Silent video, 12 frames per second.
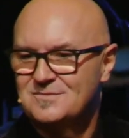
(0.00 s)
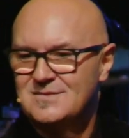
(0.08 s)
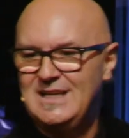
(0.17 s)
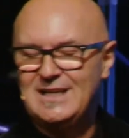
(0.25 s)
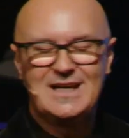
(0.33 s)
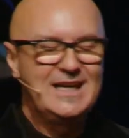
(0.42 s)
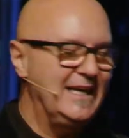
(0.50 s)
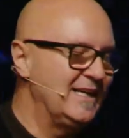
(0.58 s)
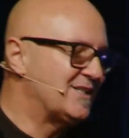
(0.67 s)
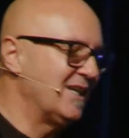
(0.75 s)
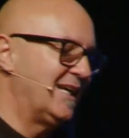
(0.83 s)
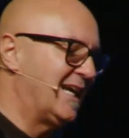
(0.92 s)
He
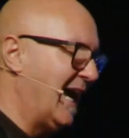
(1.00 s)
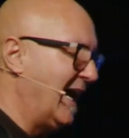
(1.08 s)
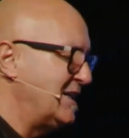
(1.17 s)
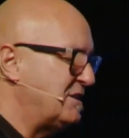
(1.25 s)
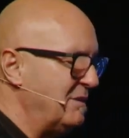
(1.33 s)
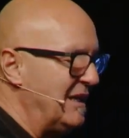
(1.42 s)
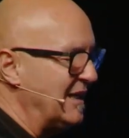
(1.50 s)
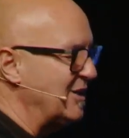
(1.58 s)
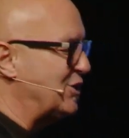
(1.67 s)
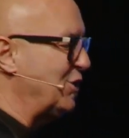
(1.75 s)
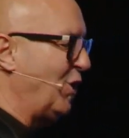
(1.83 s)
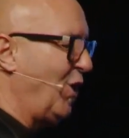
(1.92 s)
leads and guides me
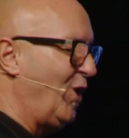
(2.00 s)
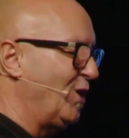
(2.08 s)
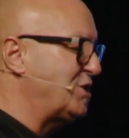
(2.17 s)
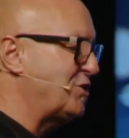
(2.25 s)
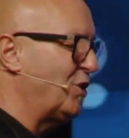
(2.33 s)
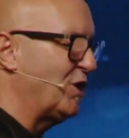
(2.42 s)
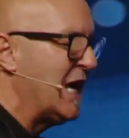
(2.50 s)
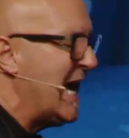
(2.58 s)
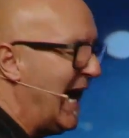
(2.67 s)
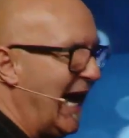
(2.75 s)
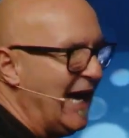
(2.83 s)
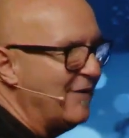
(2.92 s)
into all truth.
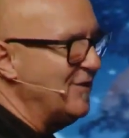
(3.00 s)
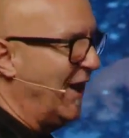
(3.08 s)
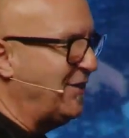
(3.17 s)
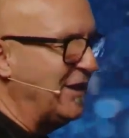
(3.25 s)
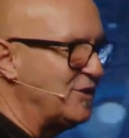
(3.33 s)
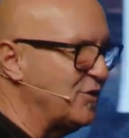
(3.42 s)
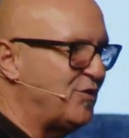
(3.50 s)
I have nothing to